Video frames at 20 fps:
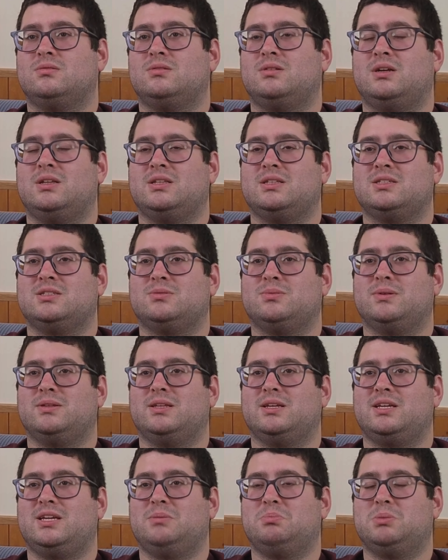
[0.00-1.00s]
I think that's where they
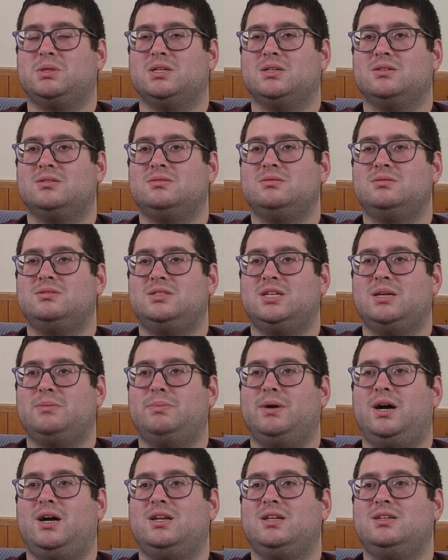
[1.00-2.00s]
keep the dead
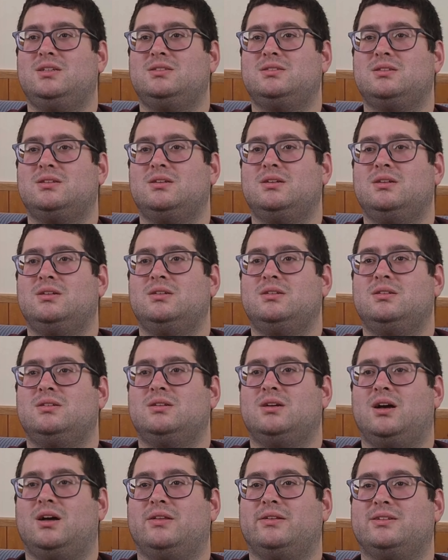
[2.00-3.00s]
bodies.
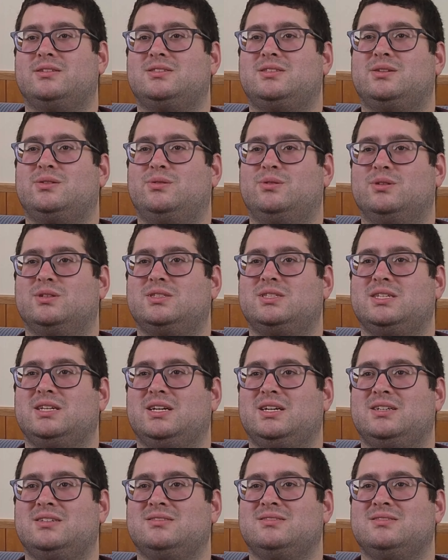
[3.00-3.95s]
Oh, there's the horse, yeah.